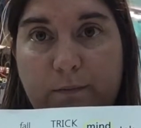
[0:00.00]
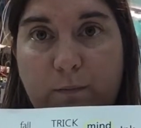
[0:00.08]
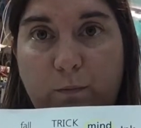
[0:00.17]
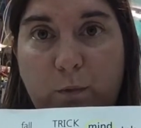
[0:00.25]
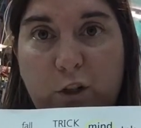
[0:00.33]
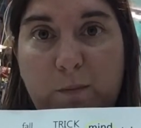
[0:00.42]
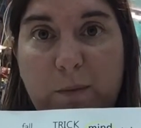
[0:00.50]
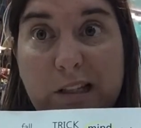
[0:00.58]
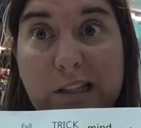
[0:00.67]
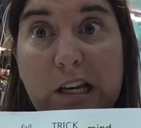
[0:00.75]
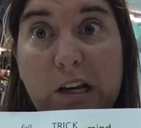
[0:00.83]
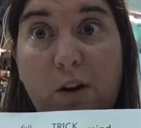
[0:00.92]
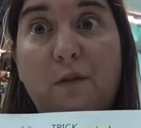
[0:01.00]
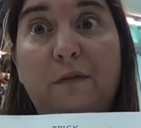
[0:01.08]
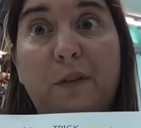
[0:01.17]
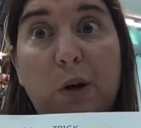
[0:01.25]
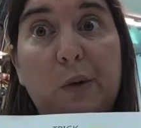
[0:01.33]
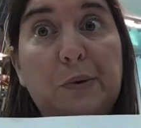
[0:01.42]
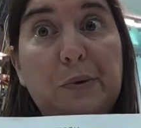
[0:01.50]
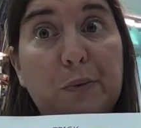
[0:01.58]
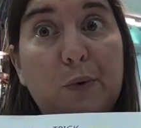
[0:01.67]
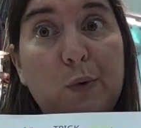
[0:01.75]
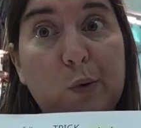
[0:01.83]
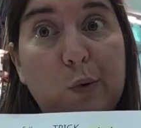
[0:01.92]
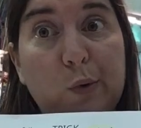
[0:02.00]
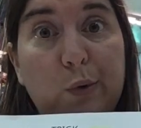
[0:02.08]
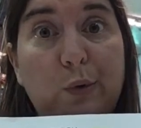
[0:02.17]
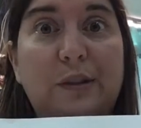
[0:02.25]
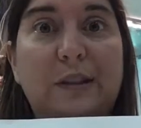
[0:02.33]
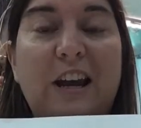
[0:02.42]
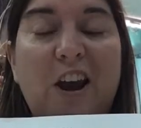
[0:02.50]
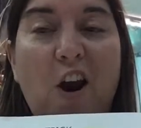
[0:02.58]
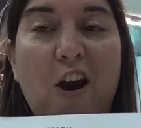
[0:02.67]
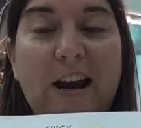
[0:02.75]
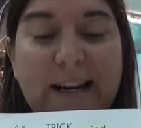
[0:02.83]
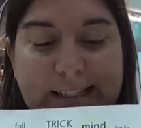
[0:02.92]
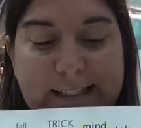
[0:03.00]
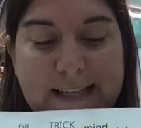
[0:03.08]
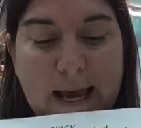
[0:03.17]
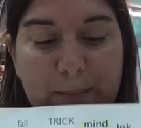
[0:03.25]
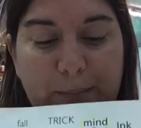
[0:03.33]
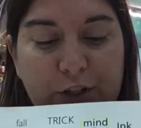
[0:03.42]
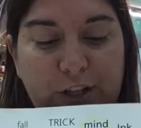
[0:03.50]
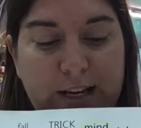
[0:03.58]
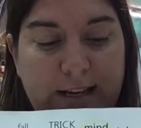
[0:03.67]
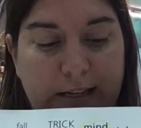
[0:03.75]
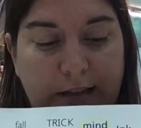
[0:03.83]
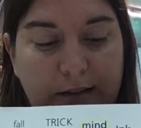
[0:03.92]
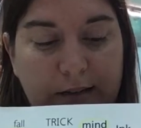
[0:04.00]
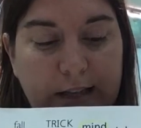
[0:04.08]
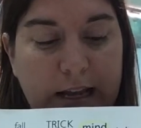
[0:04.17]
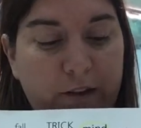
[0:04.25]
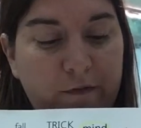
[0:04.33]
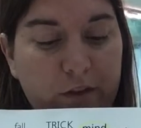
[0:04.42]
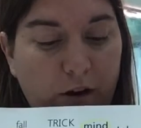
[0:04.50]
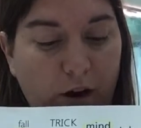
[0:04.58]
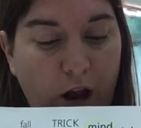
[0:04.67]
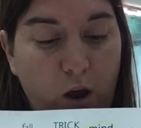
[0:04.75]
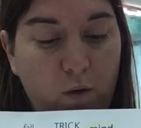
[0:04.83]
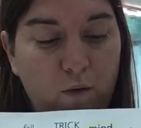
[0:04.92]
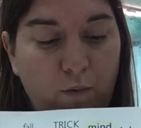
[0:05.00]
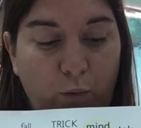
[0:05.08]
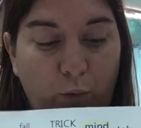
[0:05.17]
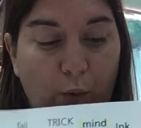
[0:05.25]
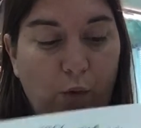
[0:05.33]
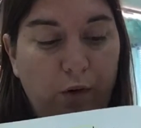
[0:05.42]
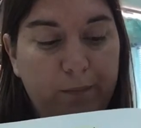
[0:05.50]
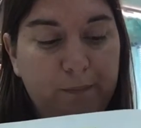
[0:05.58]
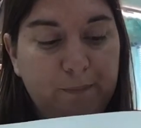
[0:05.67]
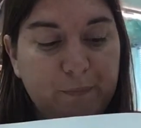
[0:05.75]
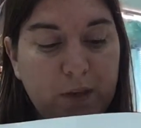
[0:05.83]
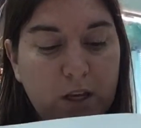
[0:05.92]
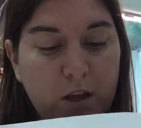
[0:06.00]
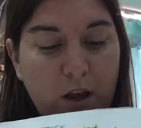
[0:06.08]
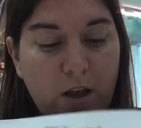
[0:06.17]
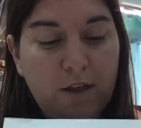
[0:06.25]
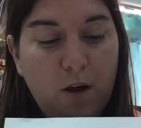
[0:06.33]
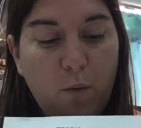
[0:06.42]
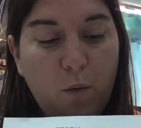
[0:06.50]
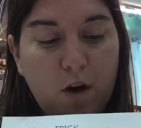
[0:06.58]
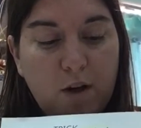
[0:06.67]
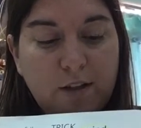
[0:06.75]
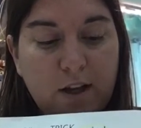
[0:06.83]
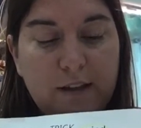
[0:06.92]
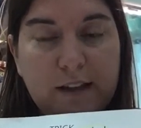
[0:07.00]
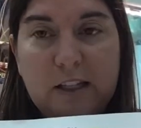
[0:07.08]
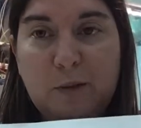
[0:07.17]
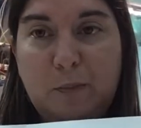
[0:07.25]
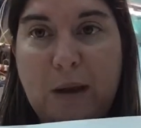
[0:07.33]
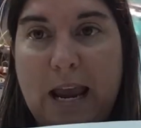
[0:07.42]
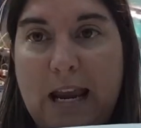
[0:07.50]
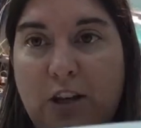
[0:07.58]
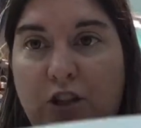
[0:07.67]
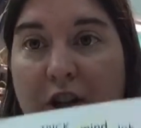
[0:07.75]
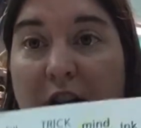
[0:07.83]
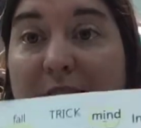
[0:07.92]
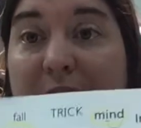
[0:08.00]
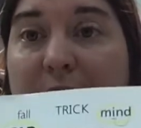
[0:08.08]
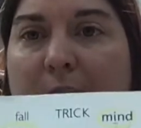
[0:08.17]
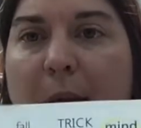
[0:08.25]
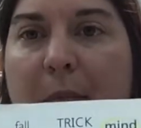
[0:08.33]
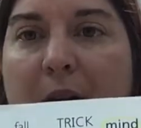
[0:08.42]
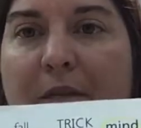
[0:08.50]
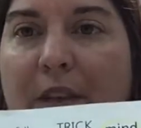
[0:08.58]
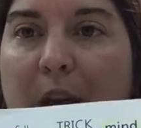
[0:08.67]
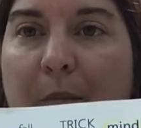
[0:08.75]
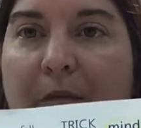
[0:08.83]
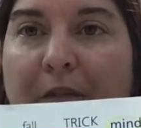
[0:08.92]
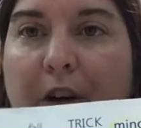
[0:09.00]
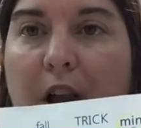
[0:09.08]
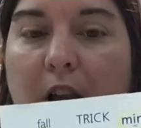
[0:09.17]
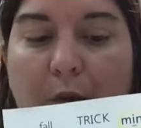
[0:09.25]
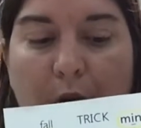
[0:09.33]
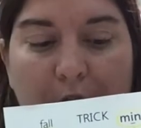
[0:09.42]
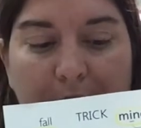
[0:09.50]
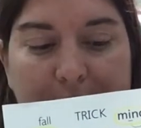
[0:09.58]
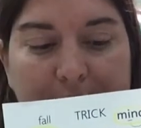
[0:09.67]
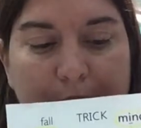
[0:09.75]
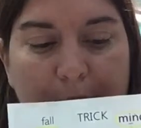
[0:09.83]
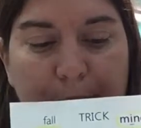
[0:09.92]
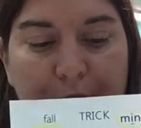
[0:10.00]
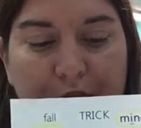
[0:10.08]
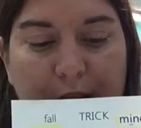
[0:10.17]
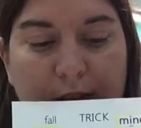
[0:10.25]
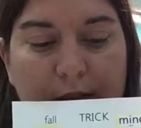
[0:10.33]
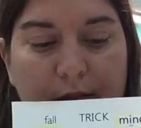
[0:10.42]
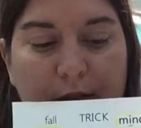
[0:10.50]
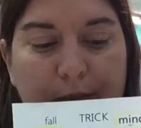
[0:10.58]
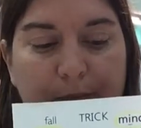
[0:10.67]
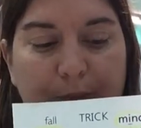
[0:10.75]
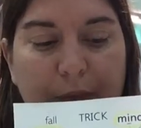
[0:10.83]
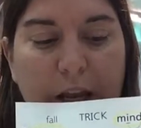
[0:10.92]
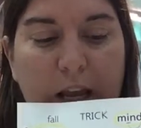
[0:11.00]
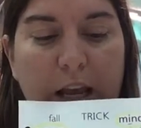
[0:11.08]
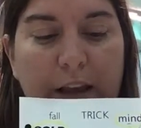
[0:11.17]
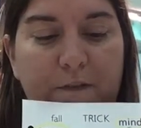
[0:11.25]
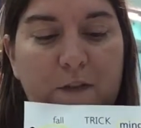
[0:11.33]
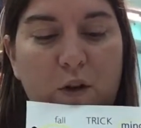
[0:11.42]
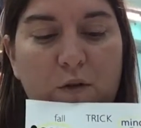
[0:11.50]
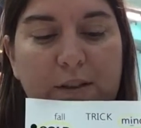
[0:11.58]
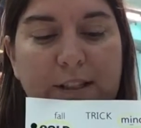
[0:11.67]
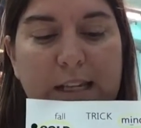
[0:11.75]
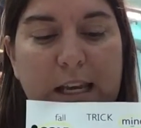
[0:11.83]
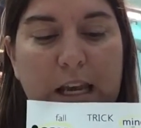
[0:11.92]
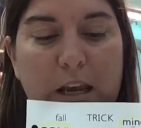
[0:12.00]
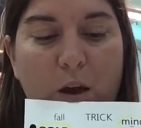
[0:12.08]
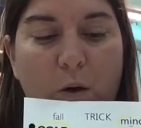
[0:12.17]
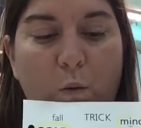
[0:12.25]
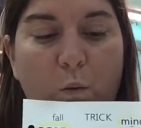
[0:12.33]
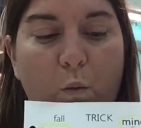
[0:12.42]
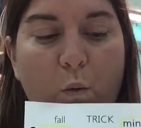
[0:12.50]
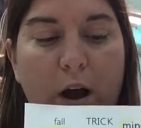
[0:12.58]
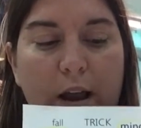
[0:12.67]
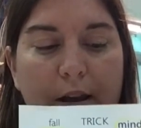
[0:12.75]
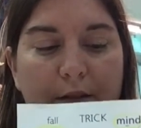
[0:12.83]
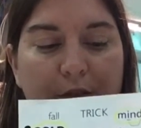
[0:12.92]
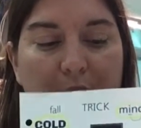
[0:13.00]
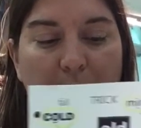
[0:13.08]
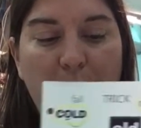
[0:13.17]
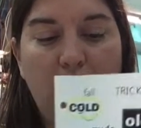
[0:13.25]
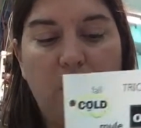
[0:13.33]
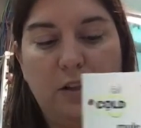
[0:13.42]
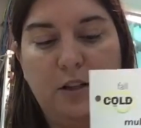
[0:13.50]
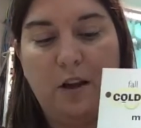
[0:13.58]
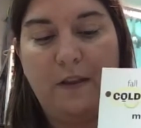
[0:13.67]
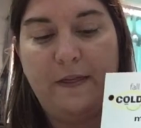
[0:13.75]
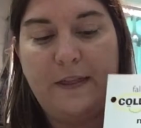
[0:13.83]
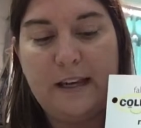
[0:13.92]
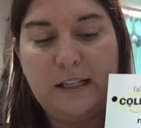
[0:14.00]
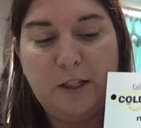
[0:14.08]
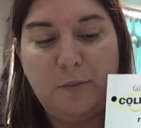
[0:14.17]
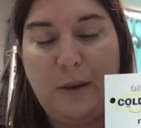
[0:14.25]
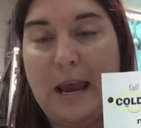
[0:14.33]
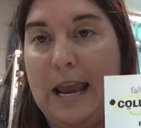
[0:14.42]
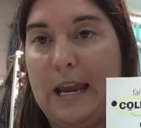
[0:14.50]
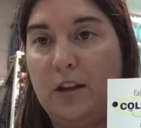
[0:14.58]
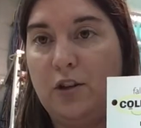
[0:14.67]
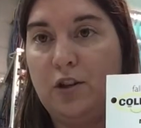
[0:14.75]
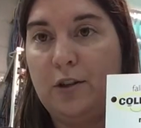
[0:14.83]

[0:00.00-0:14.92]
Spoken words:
which means they don't follow the rules. They are exceptions. They have their own rule. The words on this page, some of them follow our exceptions. If you see one of the words on this page,